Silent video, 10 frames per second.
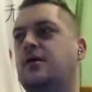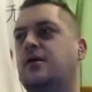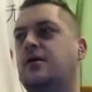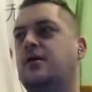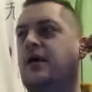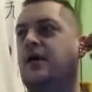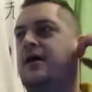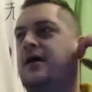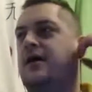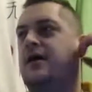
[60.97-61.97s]
Yeah,
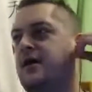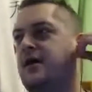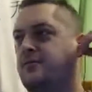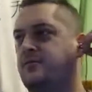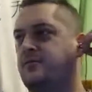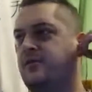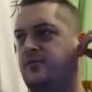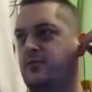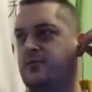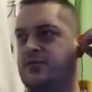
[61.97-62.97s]
if you
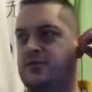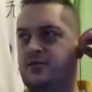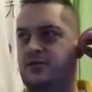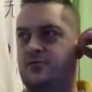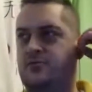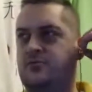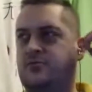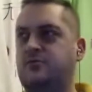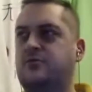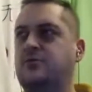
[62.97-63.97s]
want to
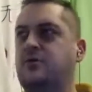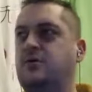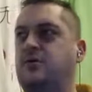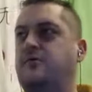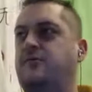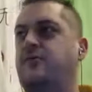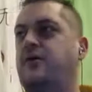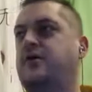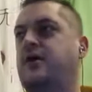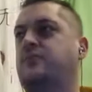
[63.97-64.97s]
find
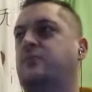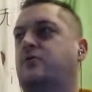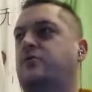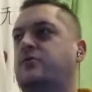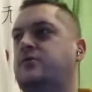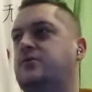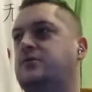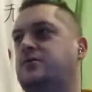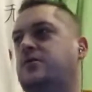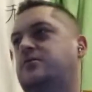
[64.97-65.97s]
out more, if you go
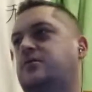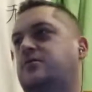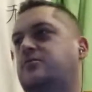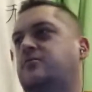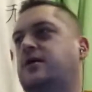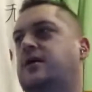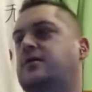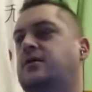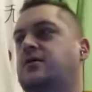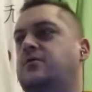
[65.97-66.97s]
to
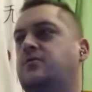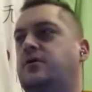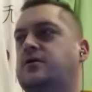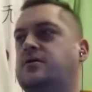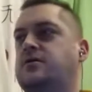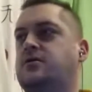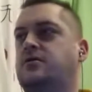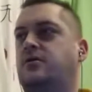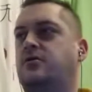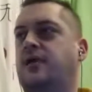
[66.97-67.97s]

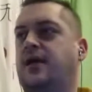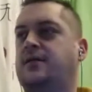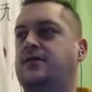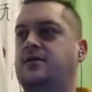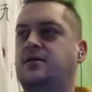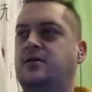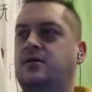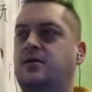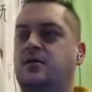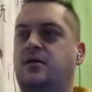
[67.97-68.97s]
realityexplorations.net,
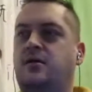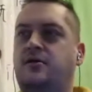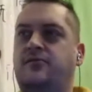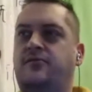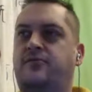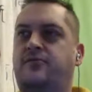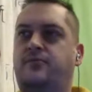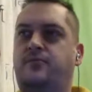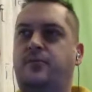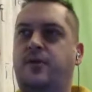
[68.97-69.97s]
I've
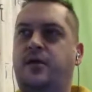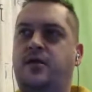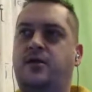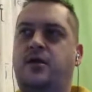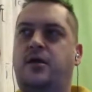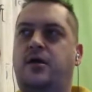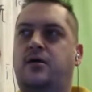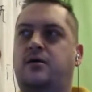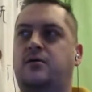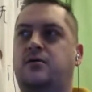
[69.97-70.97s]
been a
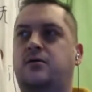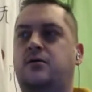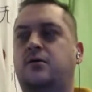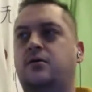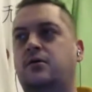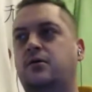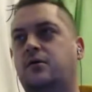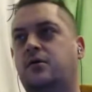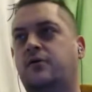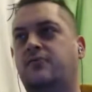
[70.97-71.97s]

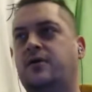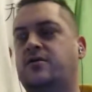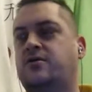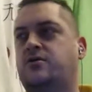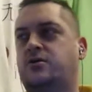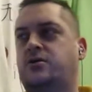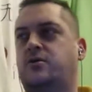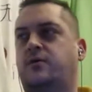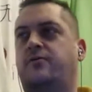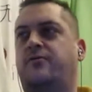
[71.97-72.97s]
researcher,
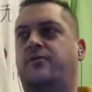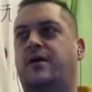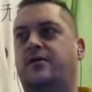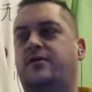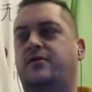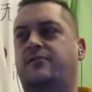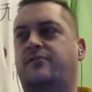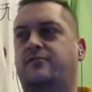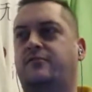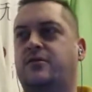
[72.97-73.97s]
both an active
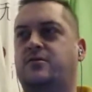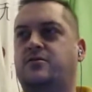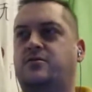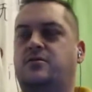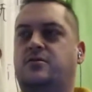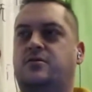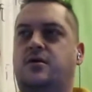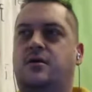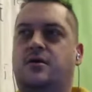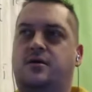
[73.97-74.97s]
researcher as
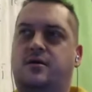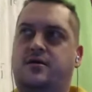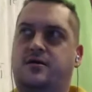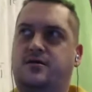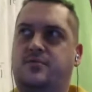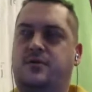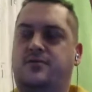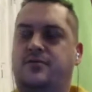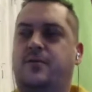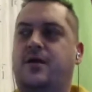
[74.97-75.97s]
well as a
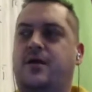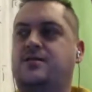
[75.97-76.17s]
passive